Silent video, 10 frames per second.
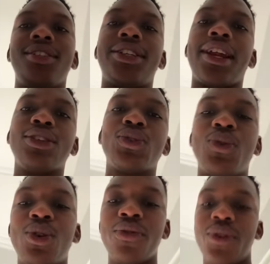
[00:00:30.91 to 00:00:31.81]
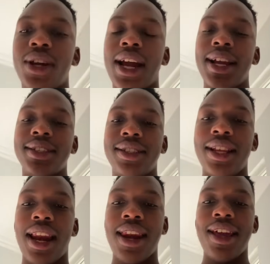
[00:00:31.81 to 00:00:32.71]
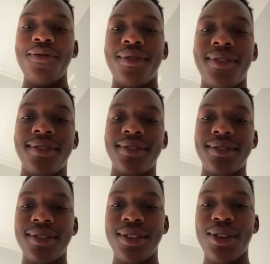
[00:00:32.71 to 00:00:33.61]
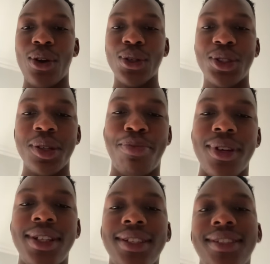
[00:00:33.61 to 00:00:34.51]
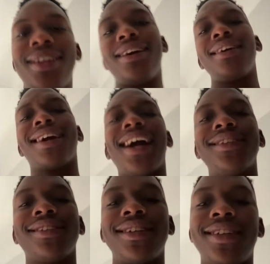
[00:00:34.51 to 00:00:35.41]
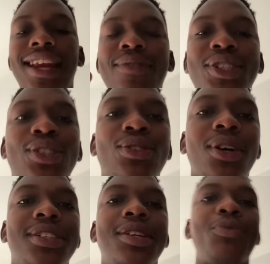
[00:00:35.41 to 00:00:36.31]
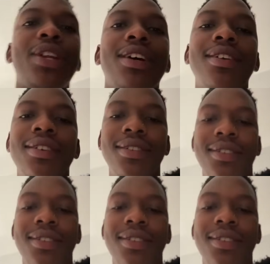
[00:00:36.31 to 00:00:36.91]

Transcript: Shout out to all of you guys in the live. Fine, go to the police. Hey, guys, the live just started, Muna.